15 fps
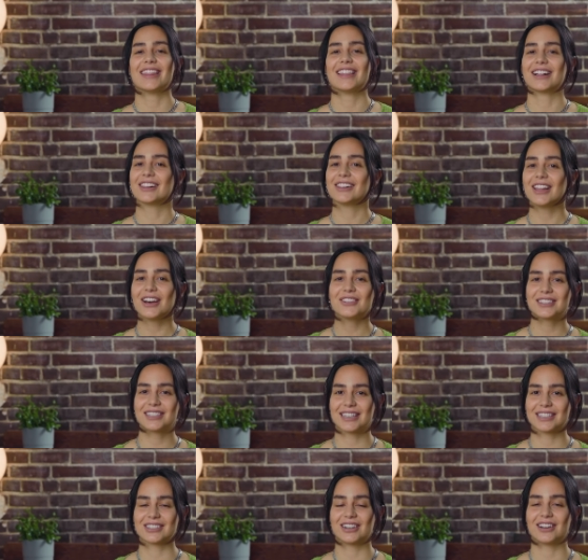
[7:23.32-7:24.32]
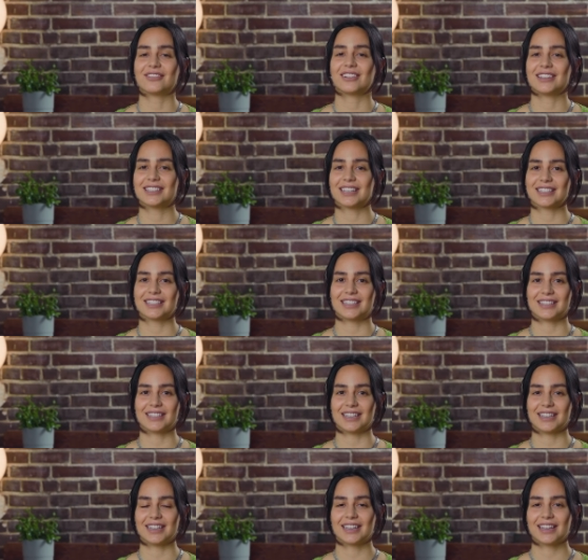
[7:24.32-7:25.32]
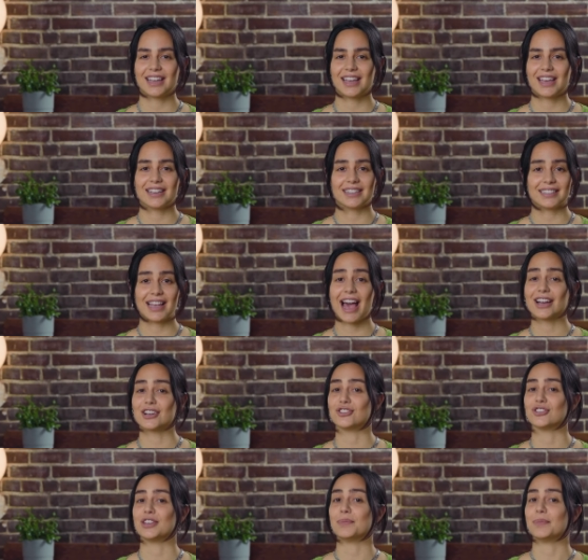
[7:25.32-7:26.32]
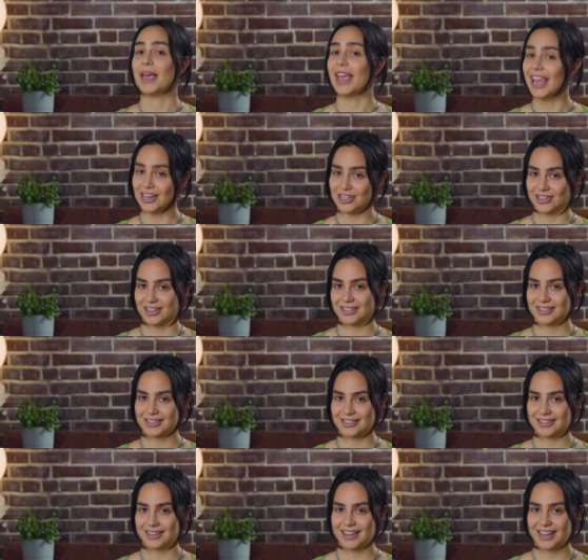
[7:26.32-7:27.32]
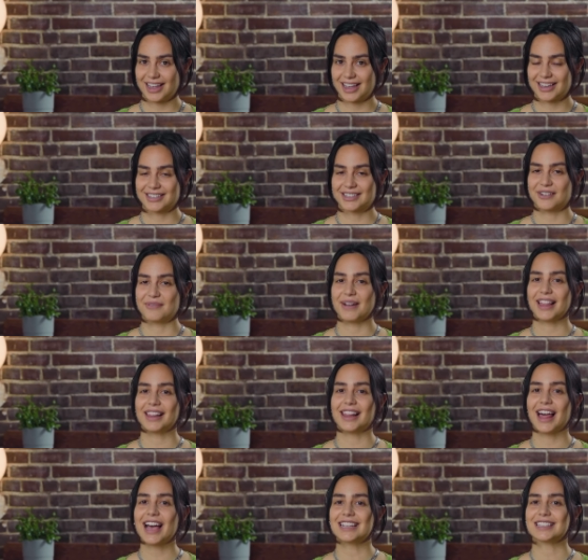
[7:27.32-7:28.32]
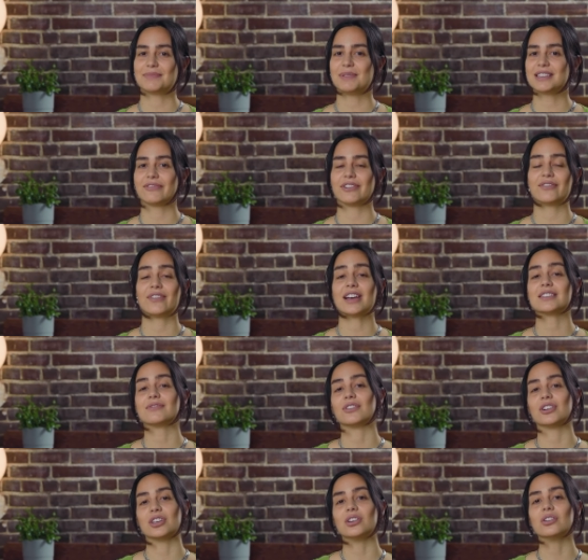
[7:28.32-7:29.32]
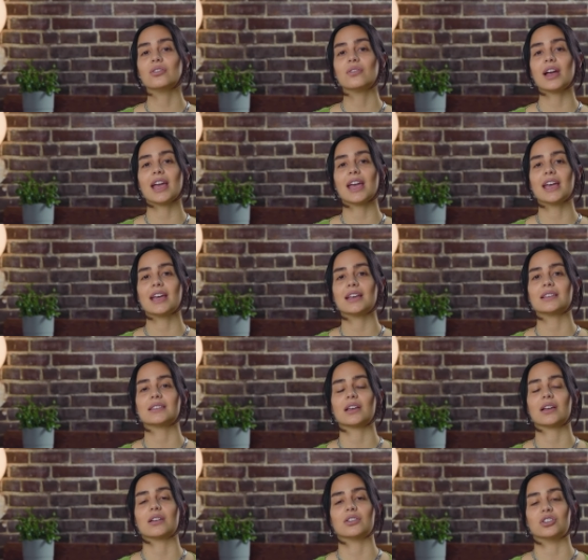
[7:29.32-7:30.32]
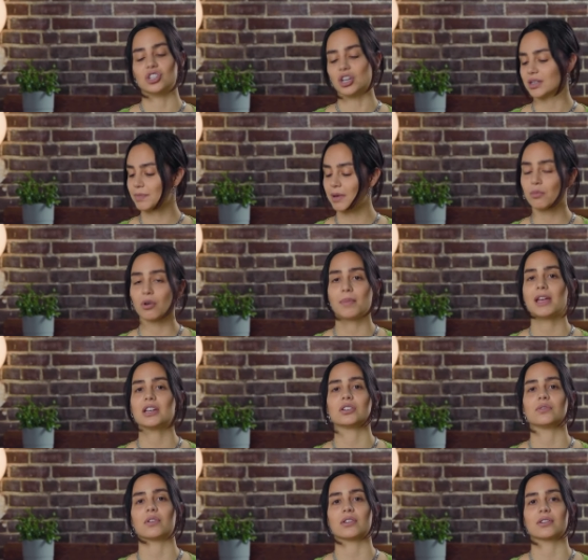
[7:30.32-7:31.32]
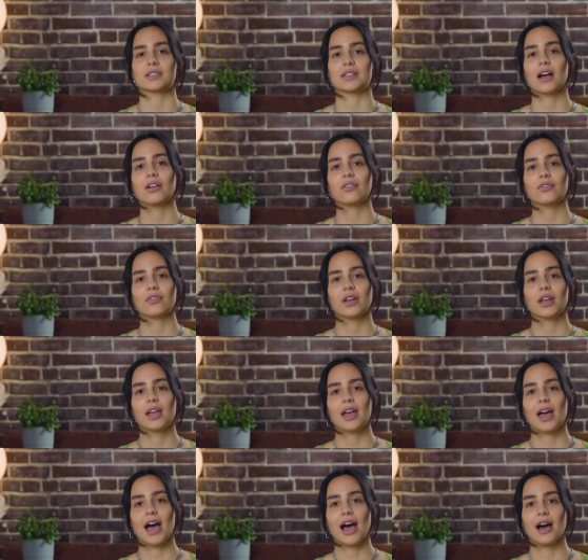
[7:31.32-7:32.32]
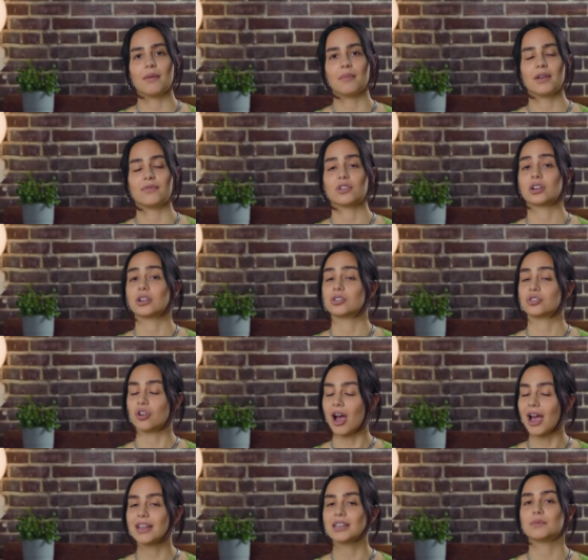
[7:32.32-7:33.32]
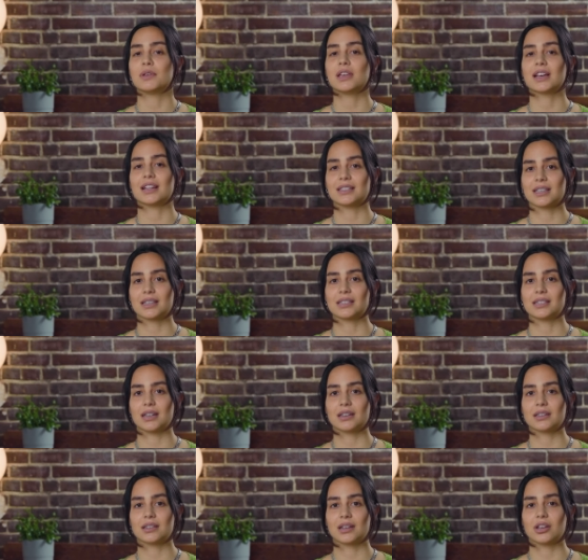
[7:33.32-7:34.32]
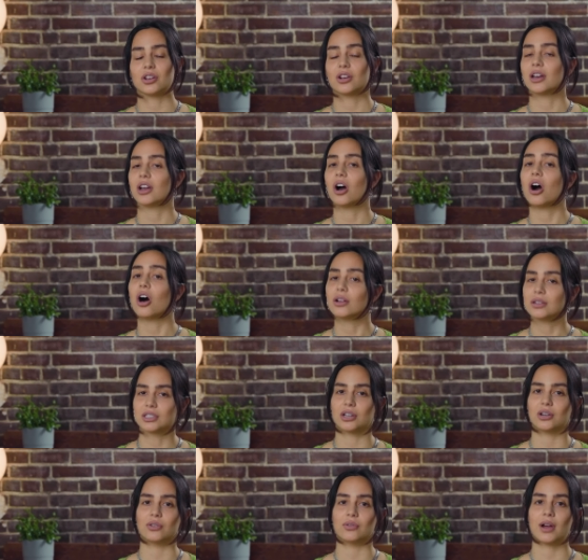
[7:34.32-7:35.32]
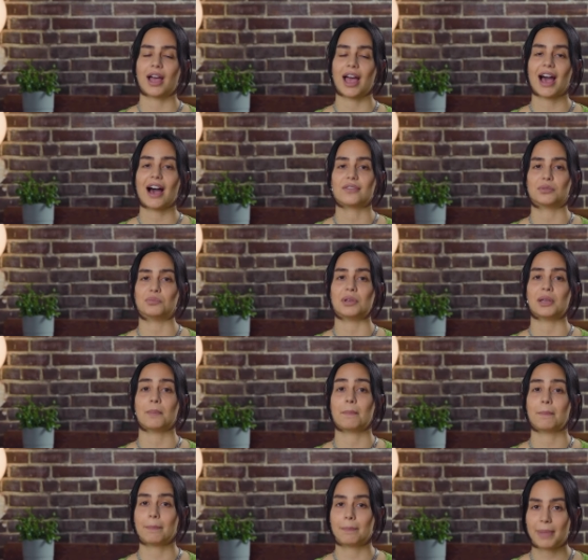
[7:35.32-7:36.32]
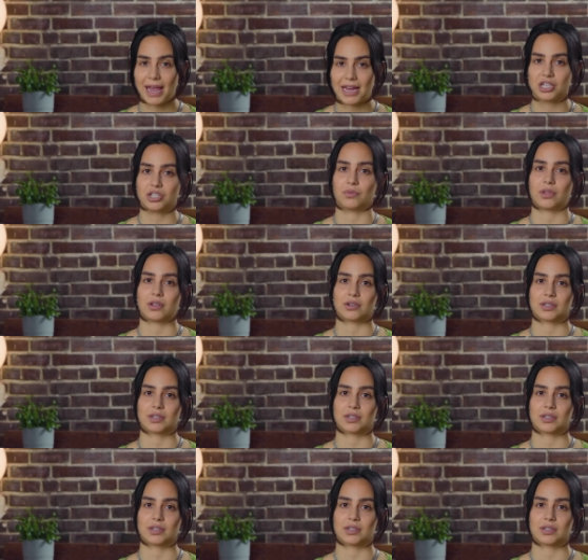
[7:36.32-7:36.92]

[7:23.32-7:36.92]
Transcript: the close sister of consistency is actually patience. So, my last piece of advice for you is just be more patient with yourself. Um, if you're trying to be consistent, you're gonna also have to be patient with